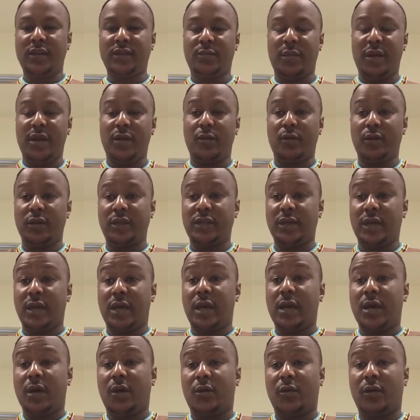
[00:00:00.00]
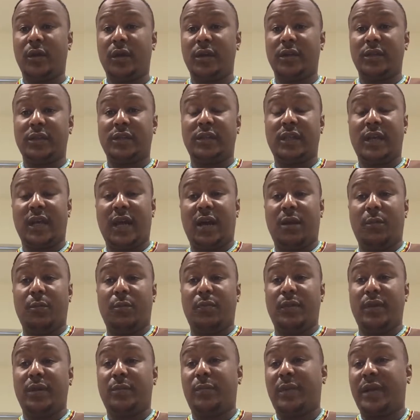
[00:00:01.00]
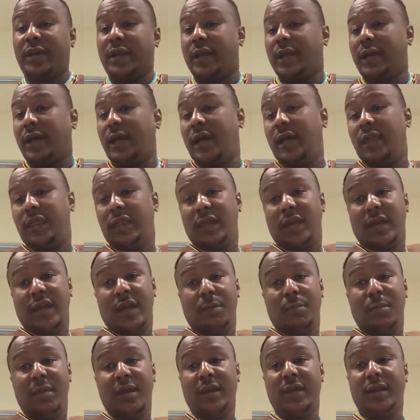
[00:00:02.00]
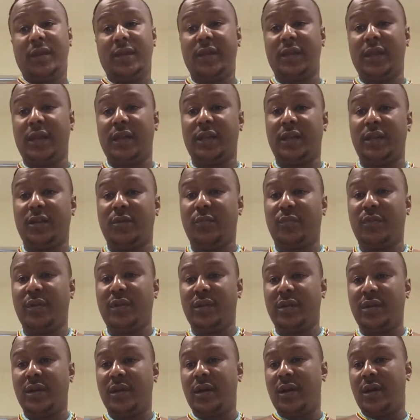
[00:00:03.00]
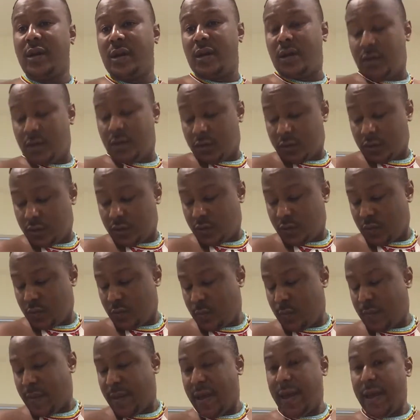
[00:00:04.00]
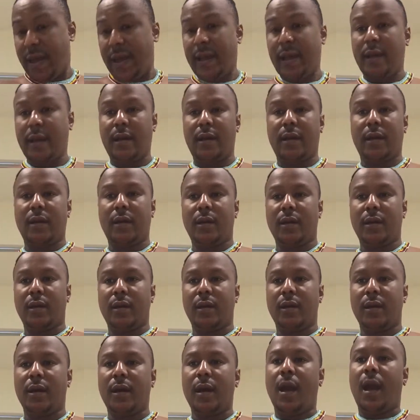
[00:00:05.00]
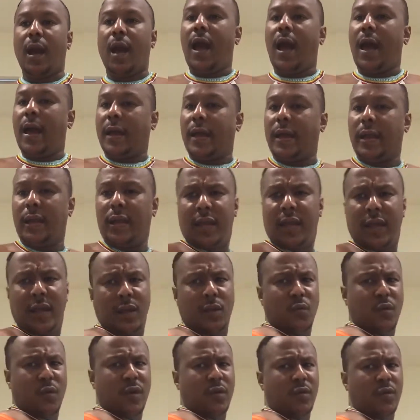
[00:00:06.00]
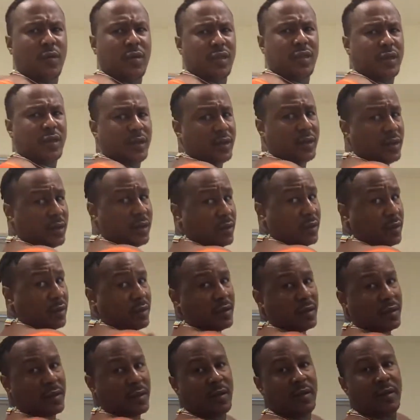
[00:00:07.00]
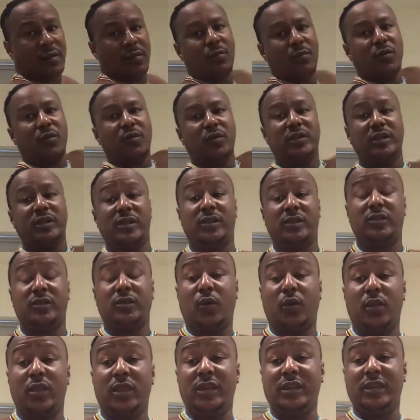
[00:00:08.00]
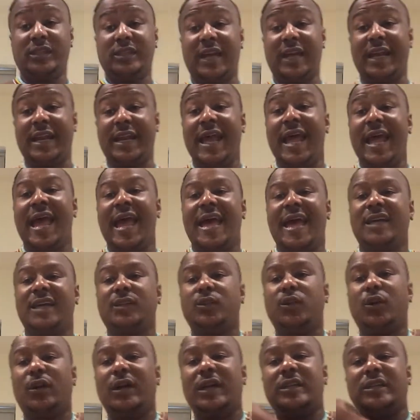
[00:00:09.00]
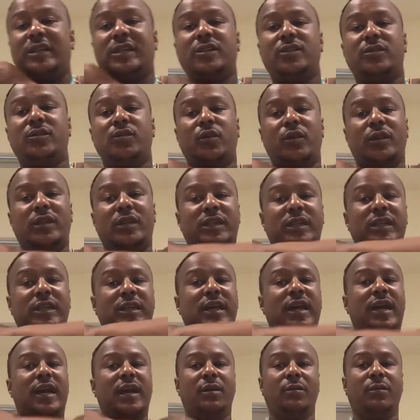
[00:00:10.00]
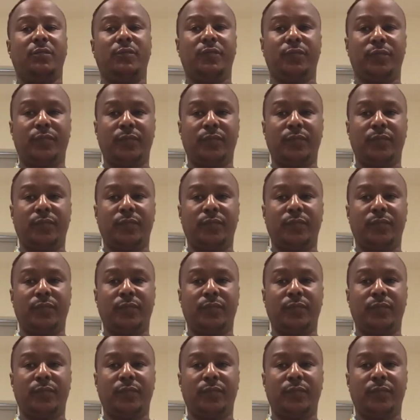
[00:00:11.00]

my knot. Okay, it's the armpit, but I think I made it a little bit too back. I can get away with it because it's on the side, as long as it's not here